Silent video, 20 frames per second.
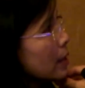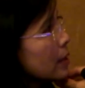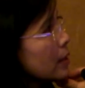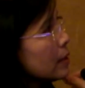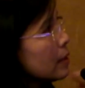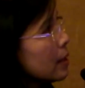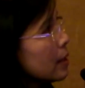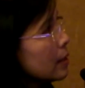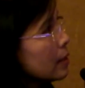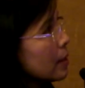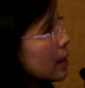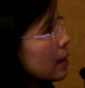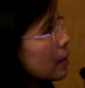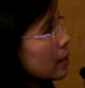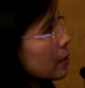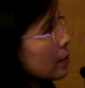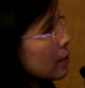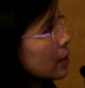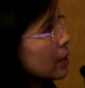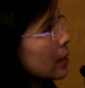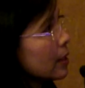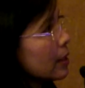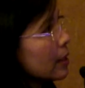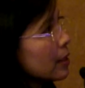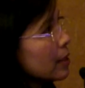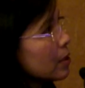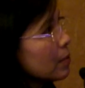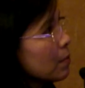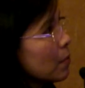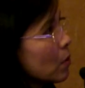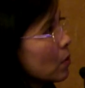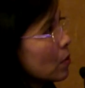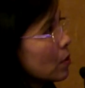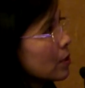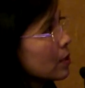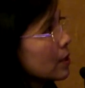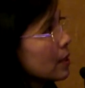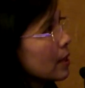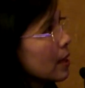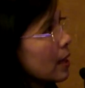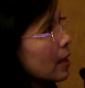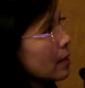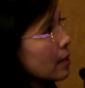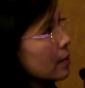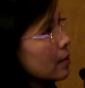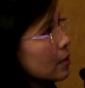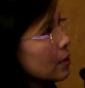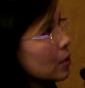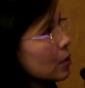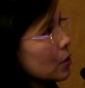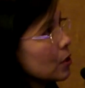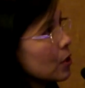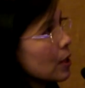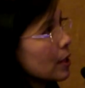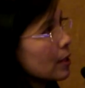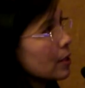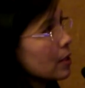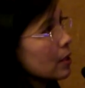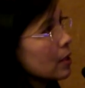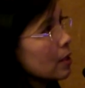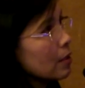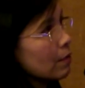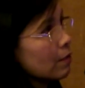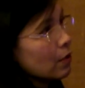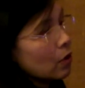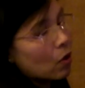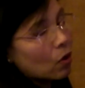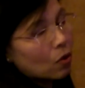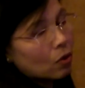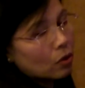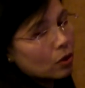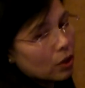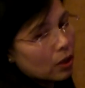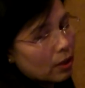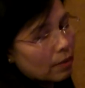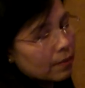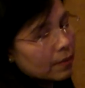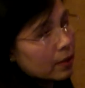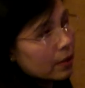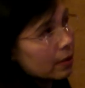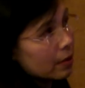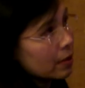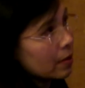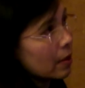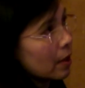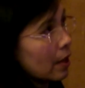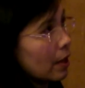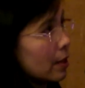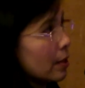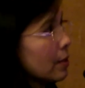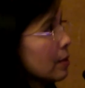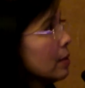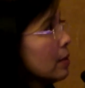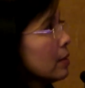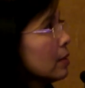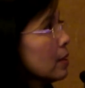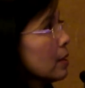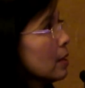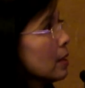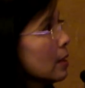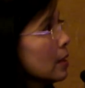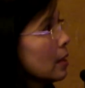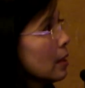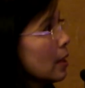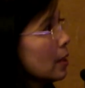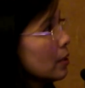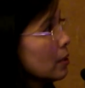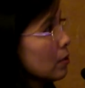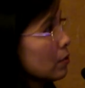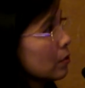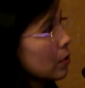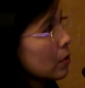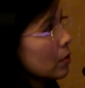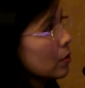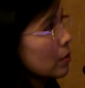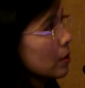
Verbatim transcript: is necessary, is most cases to achieve long-term success. Individual